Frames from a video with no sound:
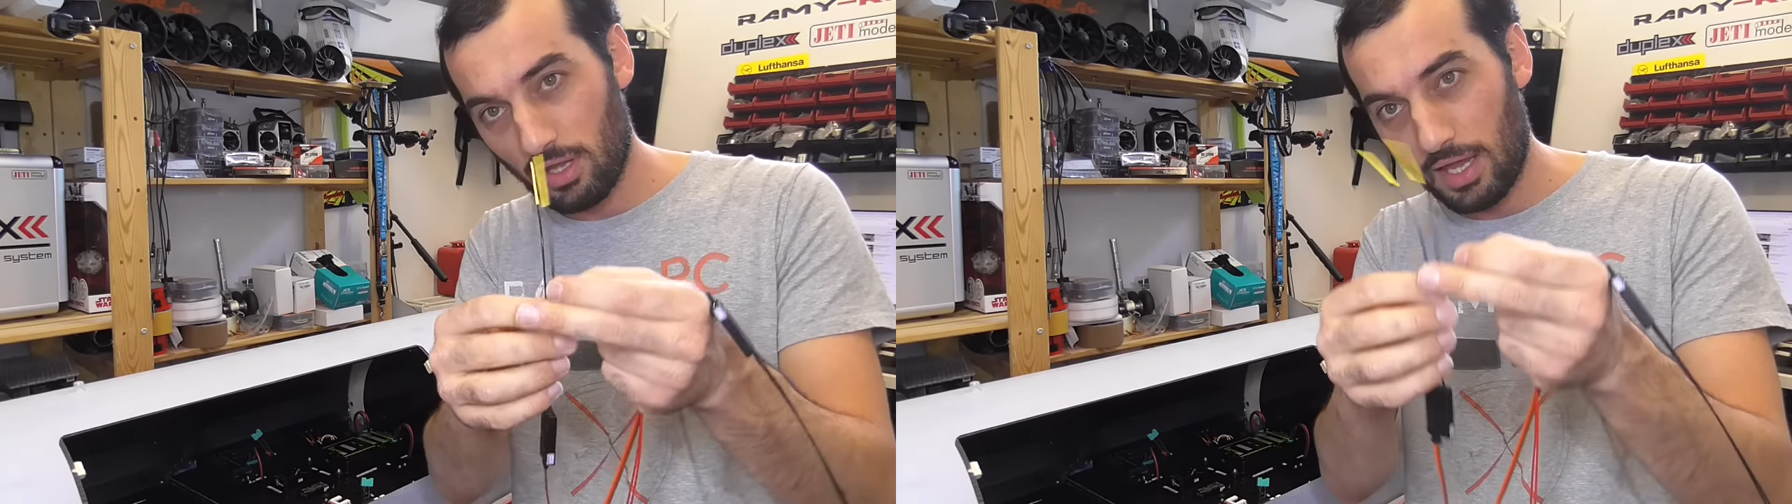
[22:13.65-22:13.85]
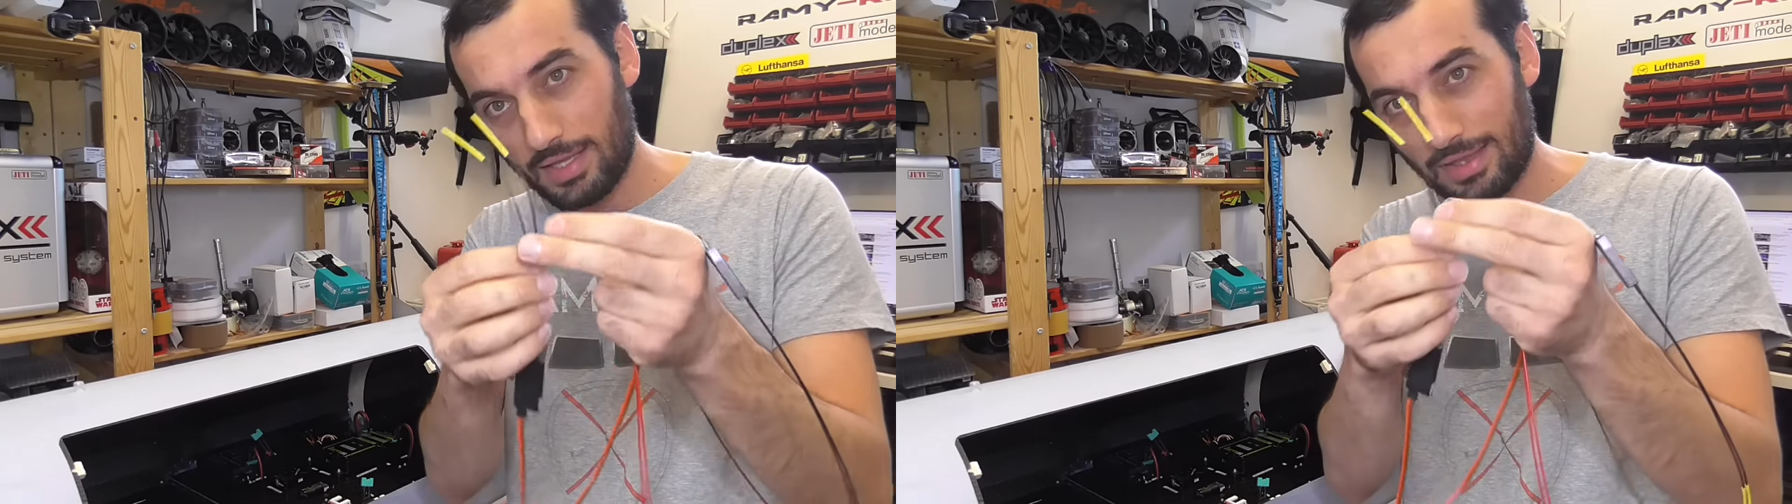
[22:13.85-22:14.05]

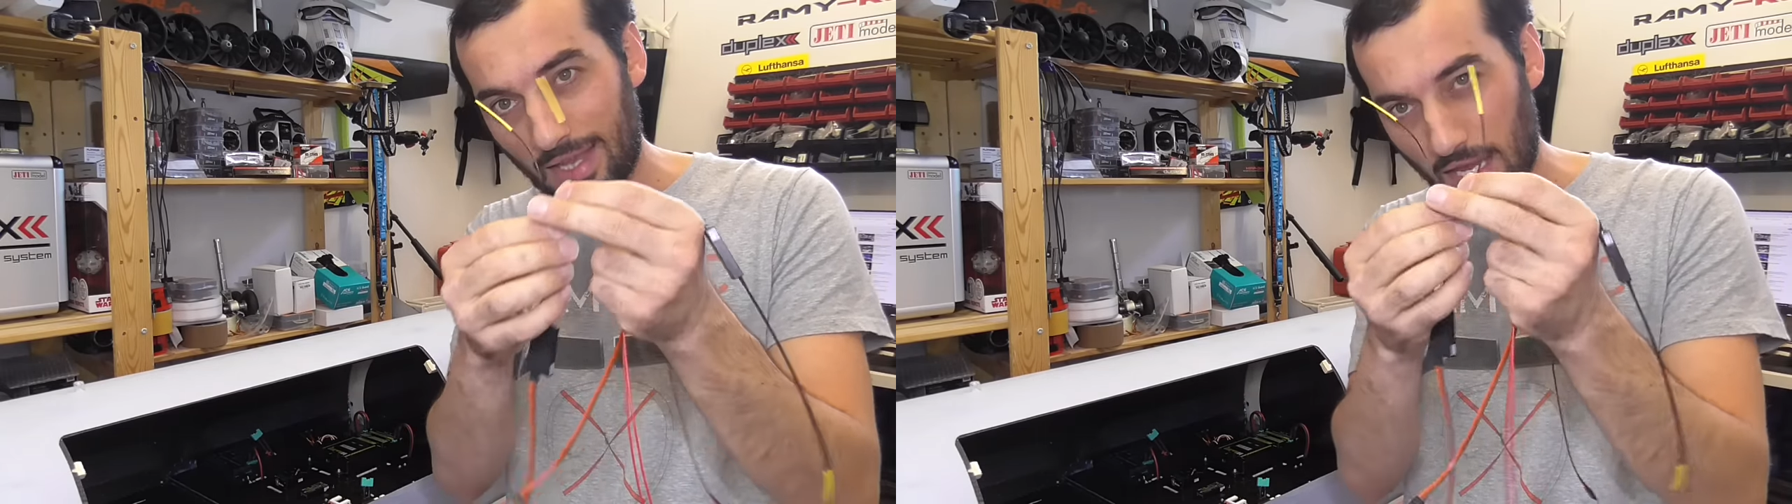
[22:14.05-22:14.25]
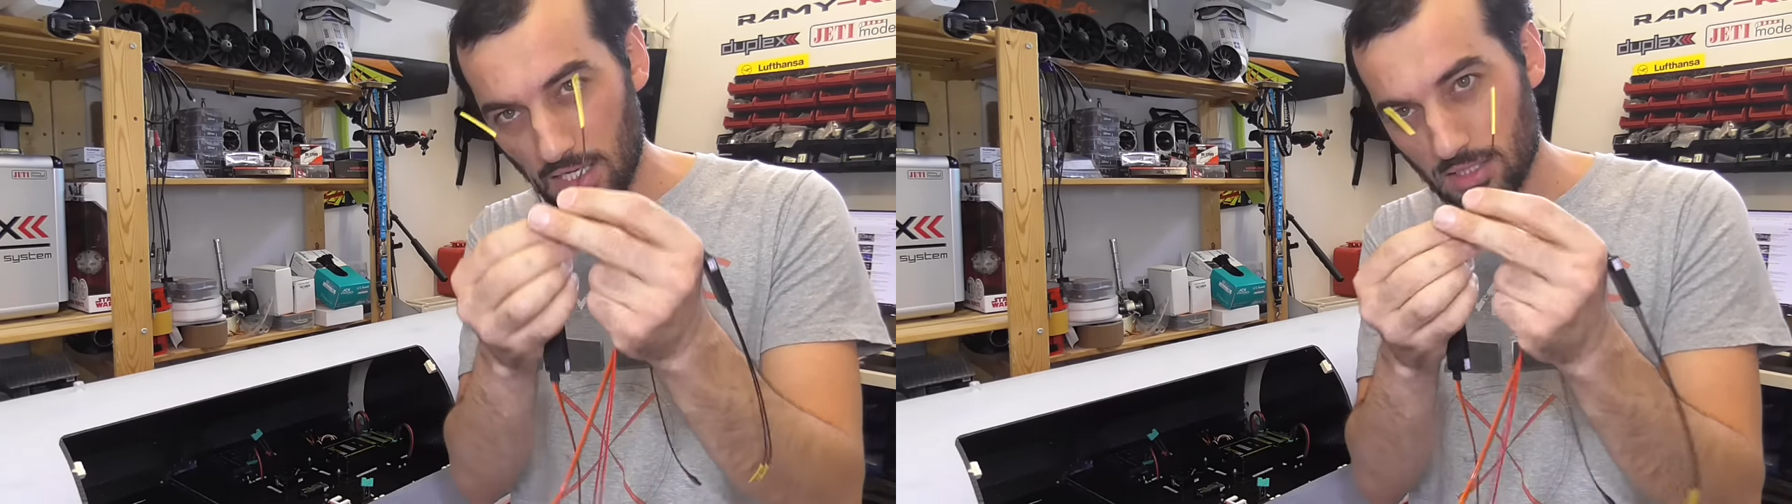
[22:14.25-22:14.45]
the
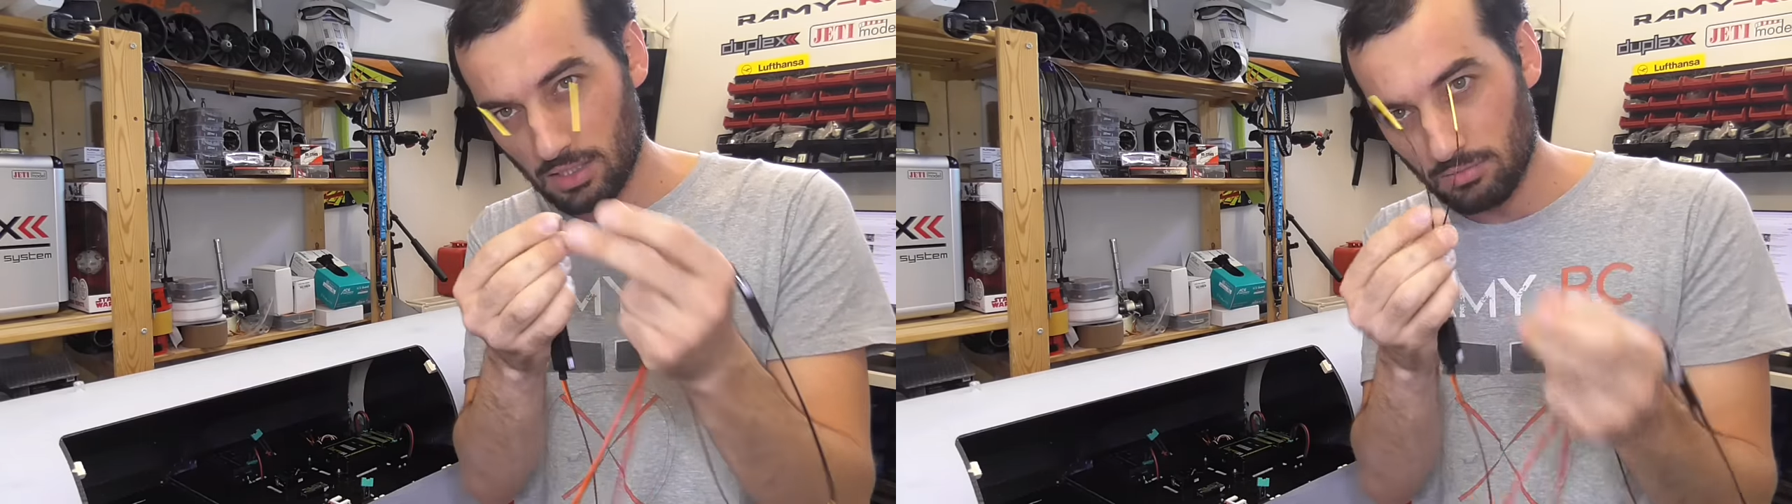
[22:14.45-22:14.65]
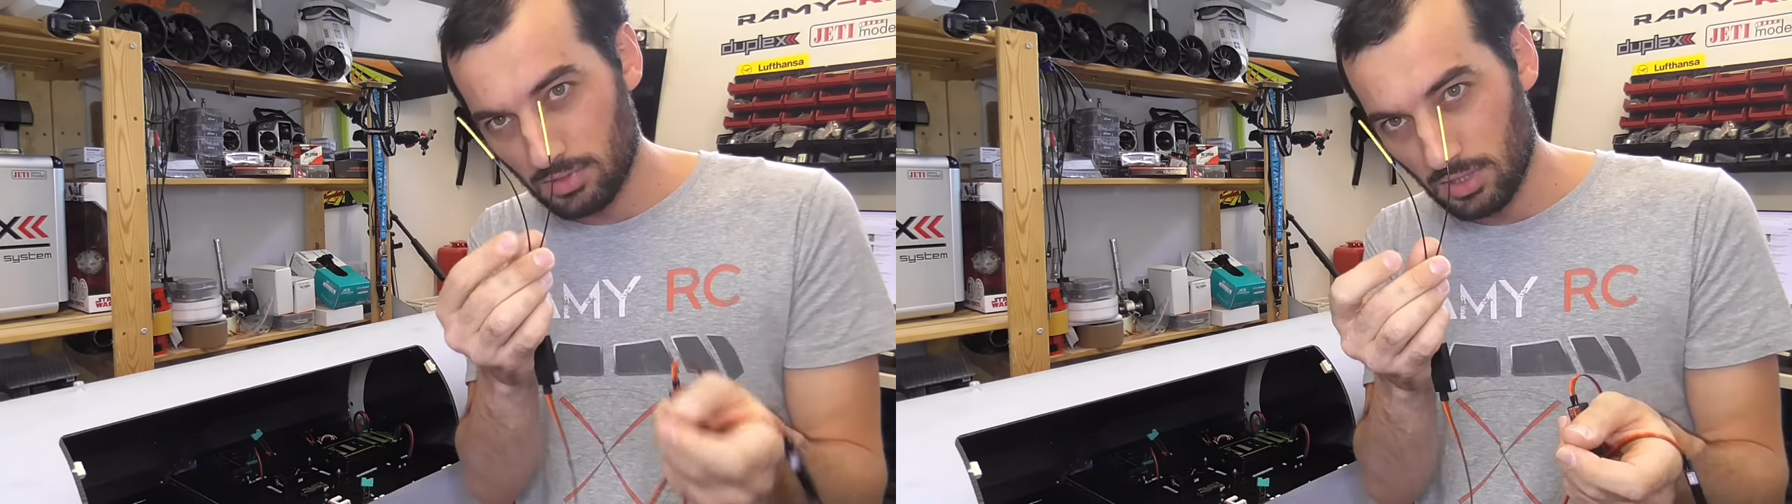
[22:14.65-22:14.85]

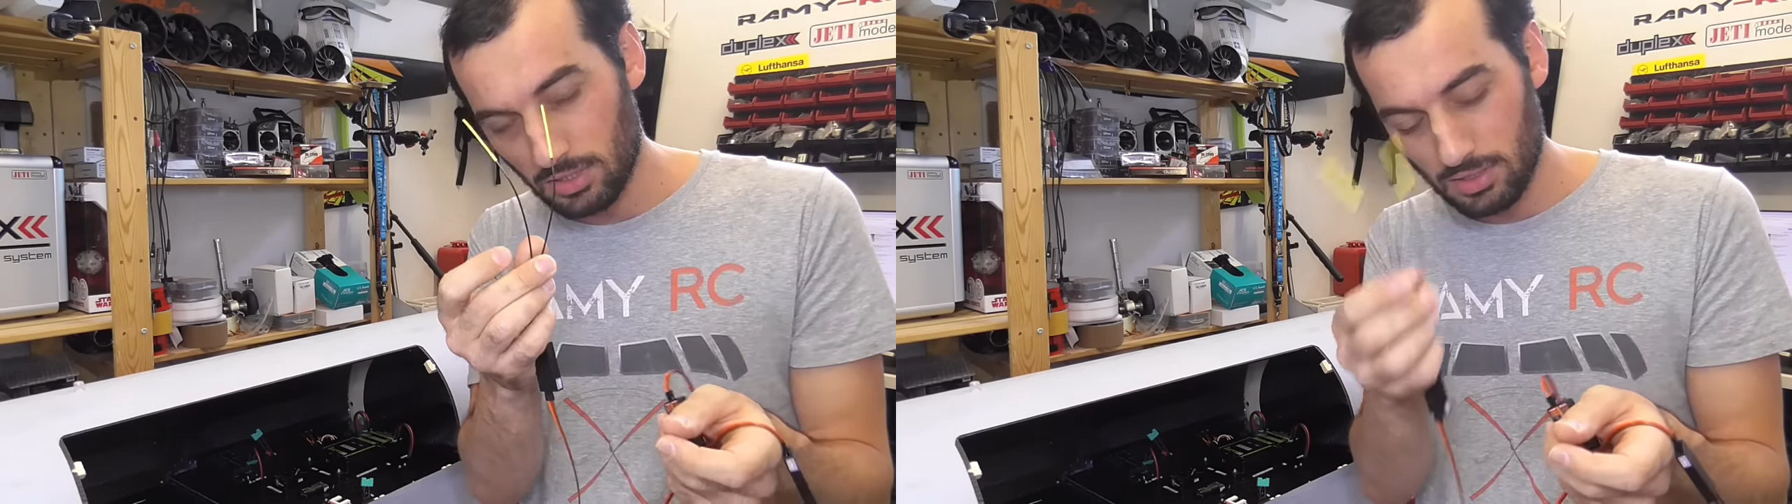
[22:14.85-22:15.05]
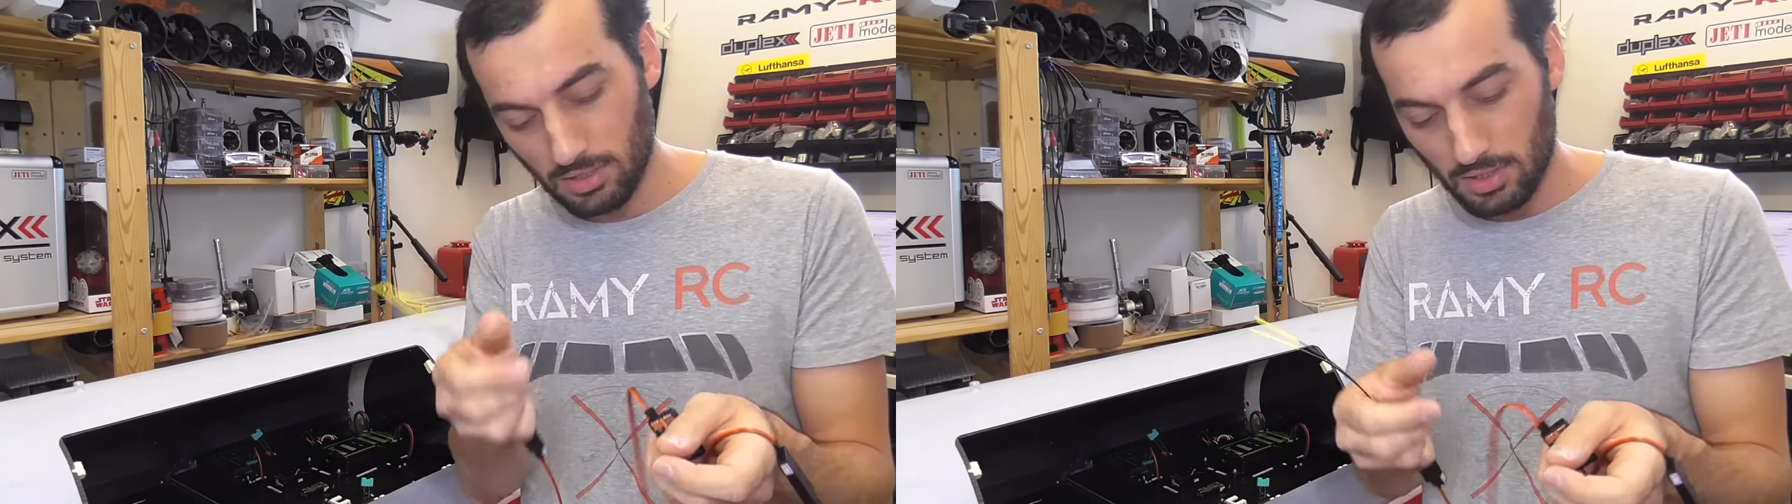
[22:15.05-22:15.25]
antennas outside